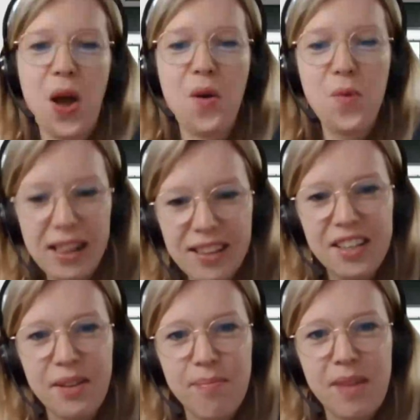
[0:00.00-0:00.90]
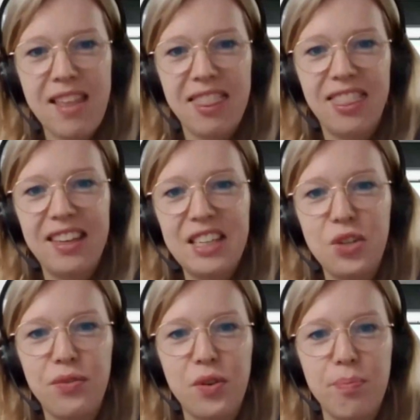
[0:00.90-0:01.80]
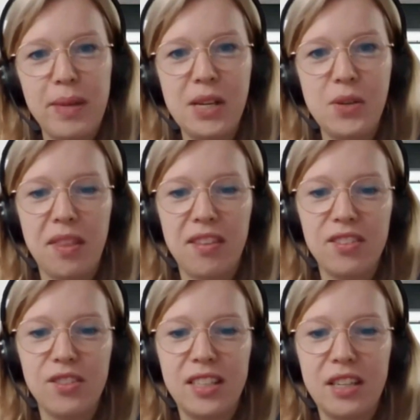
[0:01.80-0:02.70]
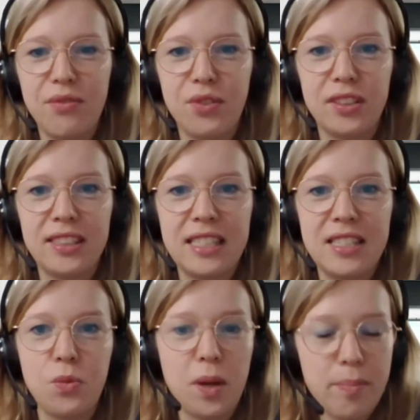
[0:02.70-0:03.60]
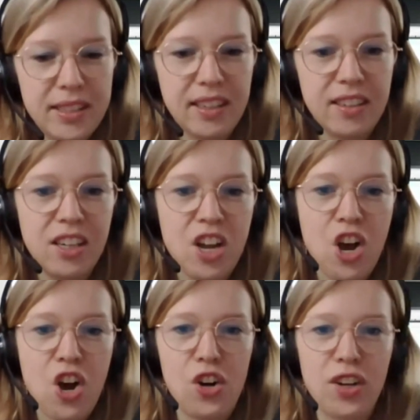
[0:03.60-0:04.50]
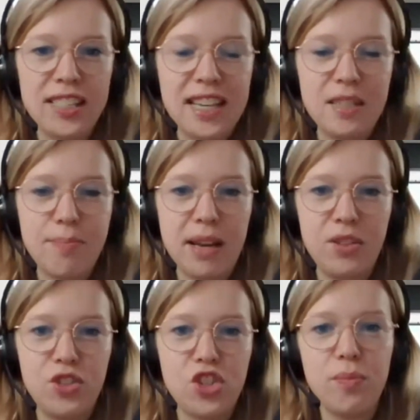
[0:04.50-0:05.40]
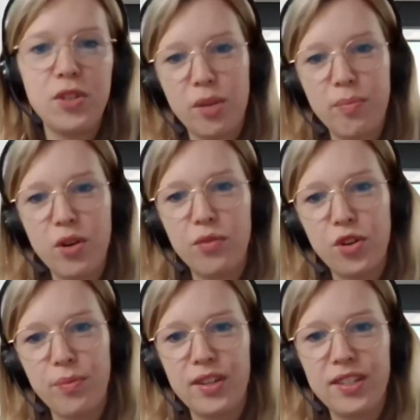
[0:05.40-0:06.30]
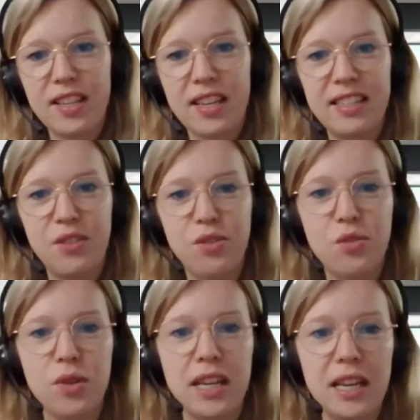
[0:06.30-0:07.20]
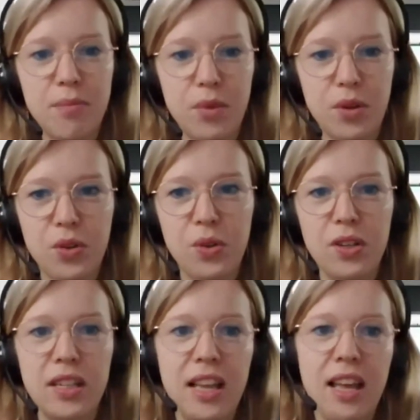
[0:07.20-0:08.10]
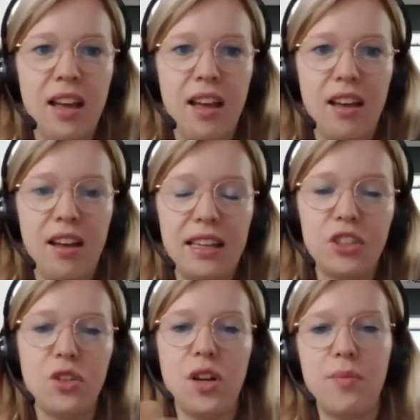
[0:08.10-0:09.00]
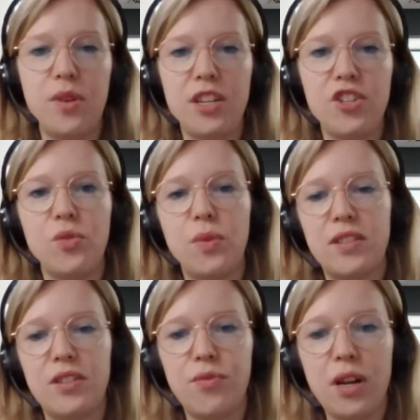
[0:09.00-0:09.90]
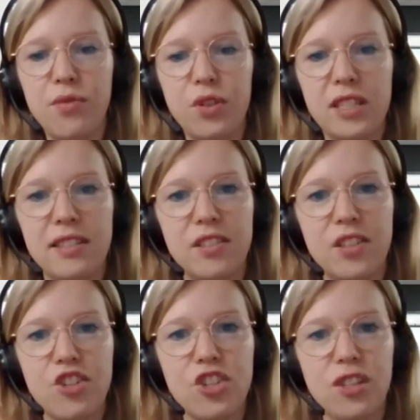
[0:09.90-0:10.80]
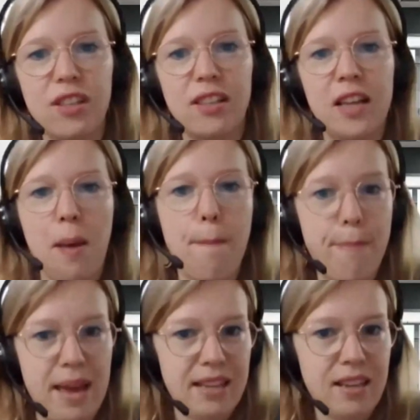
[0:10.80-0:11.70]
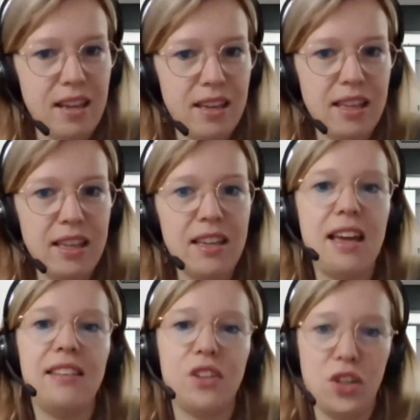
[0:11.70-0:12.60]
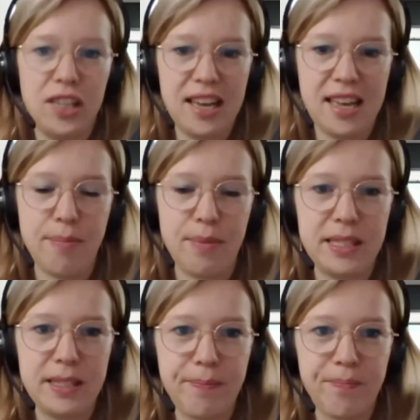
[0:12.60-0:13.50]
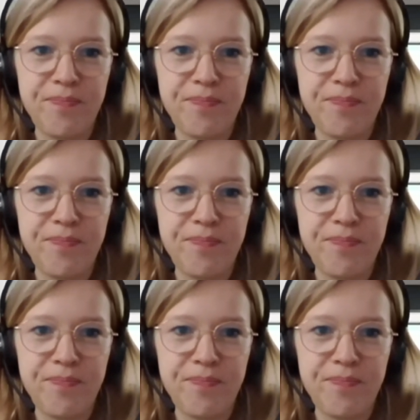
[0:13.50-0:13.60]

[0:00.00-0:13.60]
welcome and thank you for being with us today for this webinar organized by the German Chamber of Commerce and Industry in Morocco in collaboration with the Frankfurt International Bank AG and Euler Hermes.